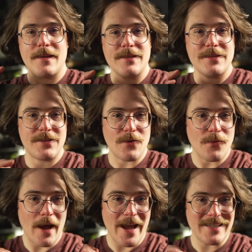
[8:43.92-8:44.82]

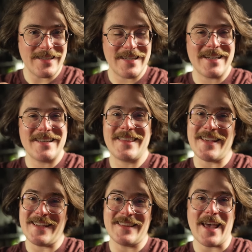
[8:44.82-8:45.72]
So I did
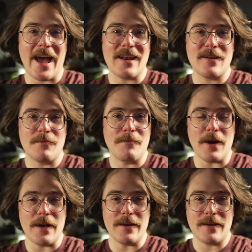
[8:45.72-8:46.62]
think that,
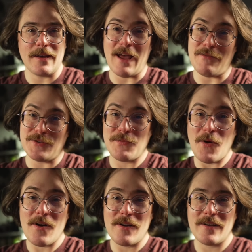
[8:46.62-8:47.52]
but I was
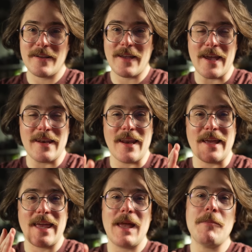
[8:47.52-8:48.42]
wrong and
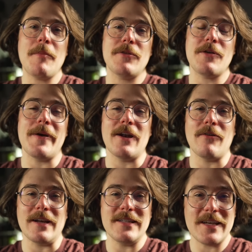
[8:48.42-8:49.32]
I came up with a
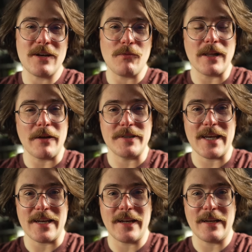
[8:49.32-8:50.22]
better idea while I was
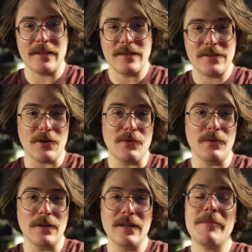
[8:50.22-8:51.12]
editing.
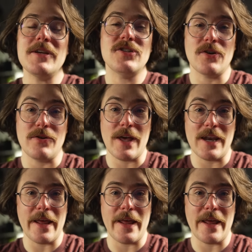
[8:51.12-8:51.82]
So let me show you that